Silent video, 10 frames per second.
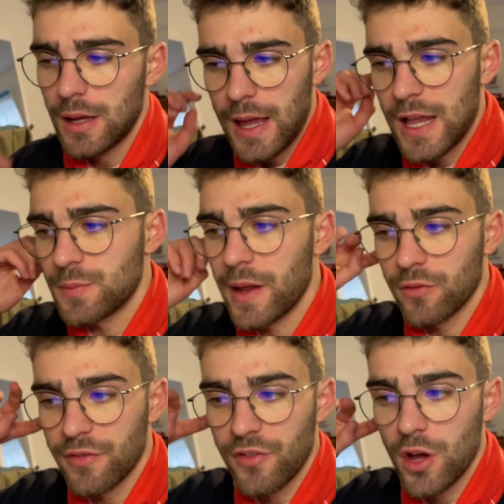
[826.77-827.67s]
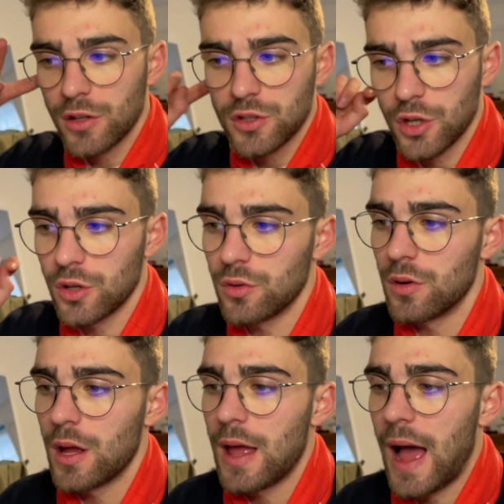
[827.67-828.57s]
is being referred to
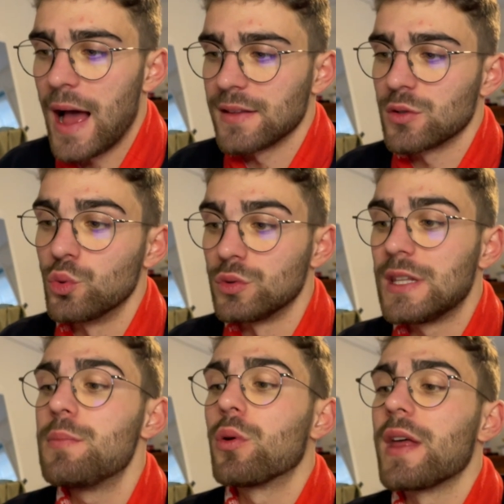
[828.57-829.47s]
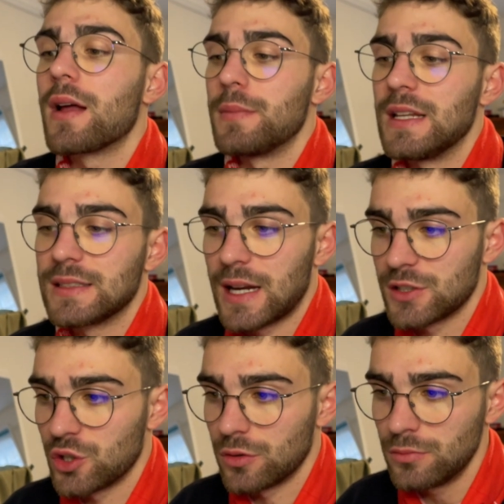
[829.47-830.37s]
as un tipo de
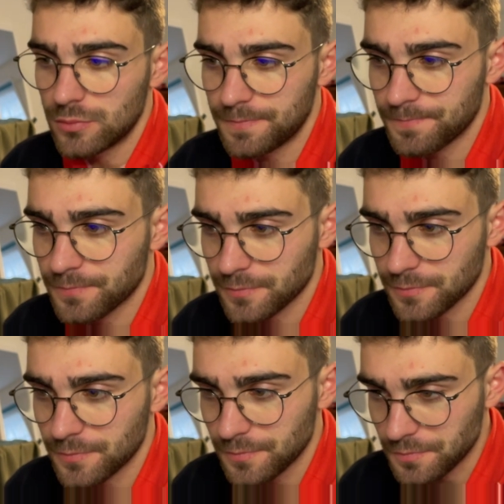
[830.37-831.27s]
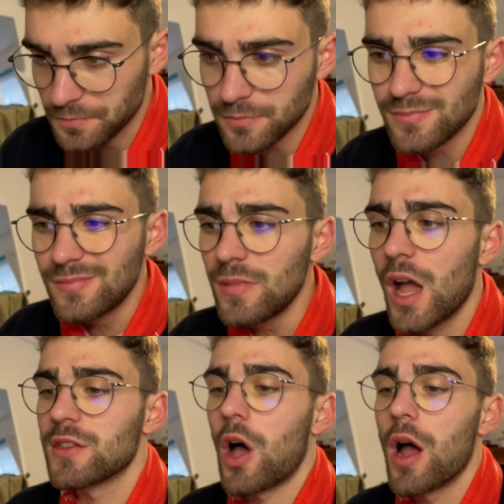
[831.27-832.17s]
administración, a
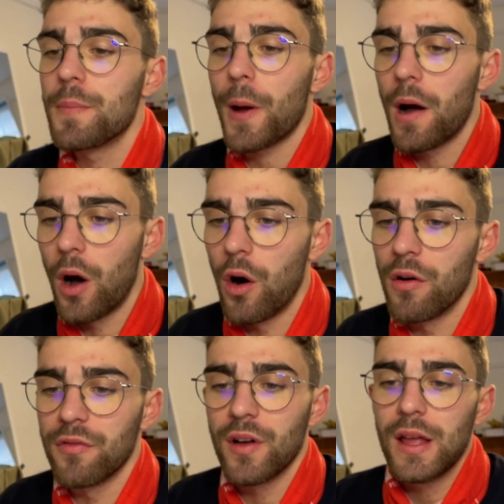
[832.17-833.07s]
type of